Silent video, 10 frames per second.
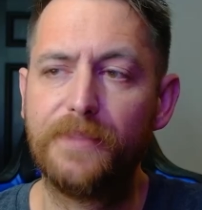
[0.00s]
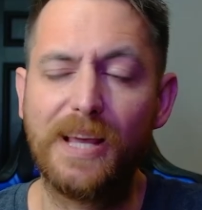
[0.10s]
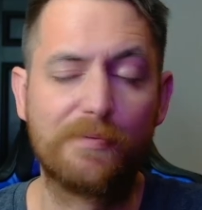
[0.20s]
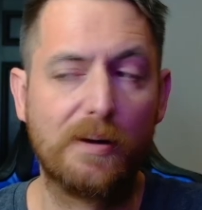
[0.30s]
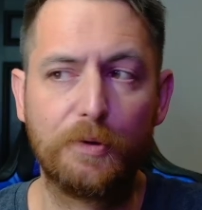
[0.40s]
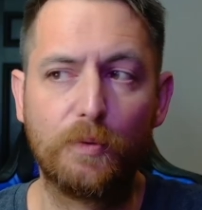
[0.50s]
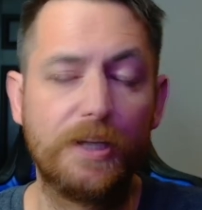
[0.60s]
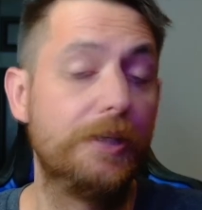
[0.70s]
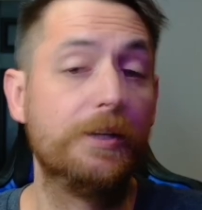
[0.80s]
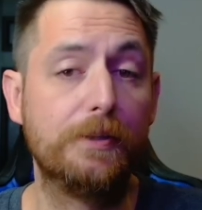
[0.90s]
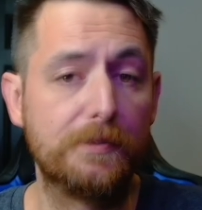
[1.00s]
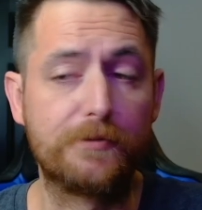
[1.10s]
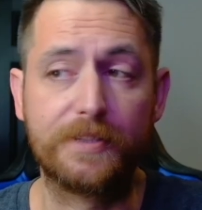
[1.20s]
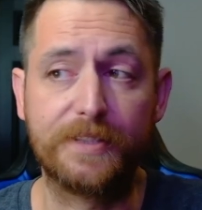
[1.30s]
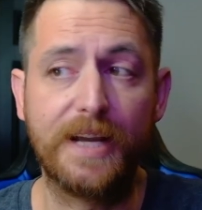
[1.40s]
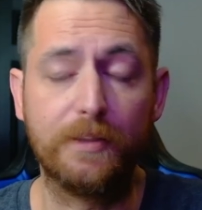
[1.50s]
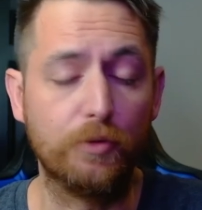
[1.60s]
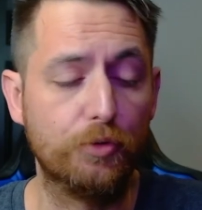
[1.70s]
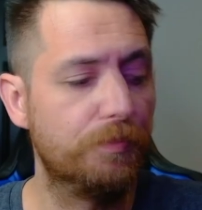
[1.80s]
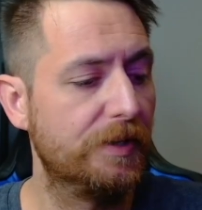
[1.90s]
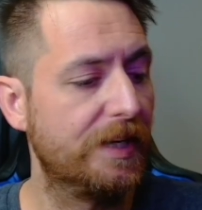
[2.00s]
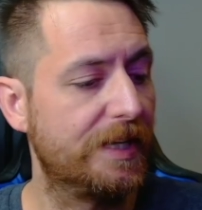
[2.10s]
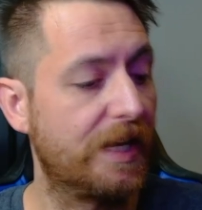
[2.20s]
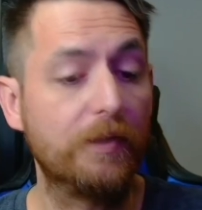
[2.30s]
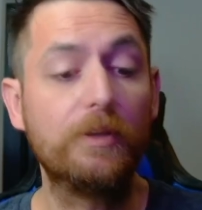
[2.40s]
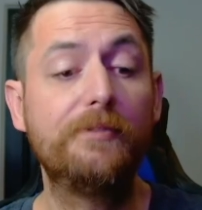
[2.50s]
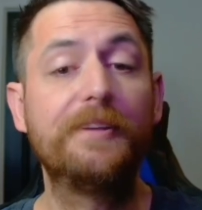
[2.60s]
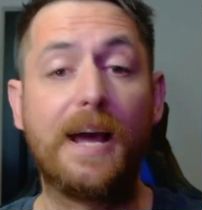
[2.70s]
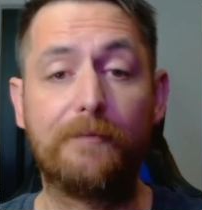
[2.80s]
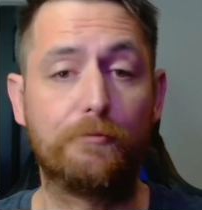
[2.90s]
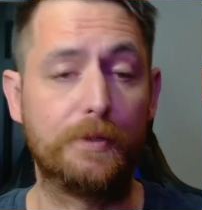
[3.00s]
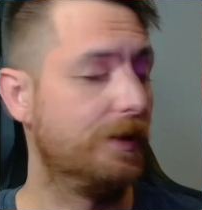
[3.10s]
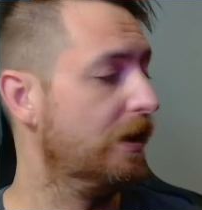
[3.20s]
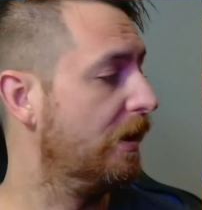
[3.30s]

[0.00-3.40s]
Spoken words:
probably want you to use that loop, and I don't even have one.